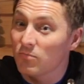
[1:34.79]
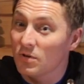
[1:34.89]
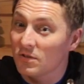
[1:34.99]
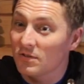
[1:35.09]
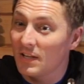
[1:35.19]

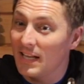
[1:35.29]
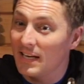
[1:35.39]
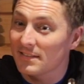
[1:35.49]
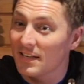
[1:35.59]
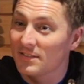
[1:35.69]
world
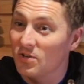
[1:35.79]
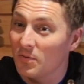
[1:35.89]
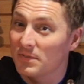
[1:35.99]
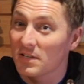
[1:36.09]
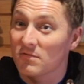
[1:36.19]
class
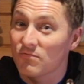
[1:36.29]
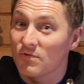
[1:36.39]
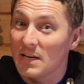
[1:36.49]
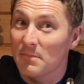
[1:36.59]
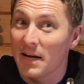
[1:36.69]
adopted
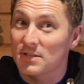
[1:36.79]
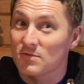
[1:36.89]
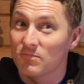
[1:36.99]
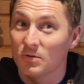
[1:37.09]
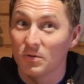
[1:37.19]
rematch
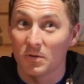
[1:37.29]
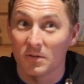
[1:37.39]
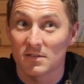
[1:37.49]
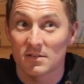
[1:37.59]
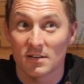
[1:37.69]

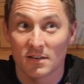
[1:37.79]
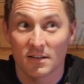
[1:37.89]
rules.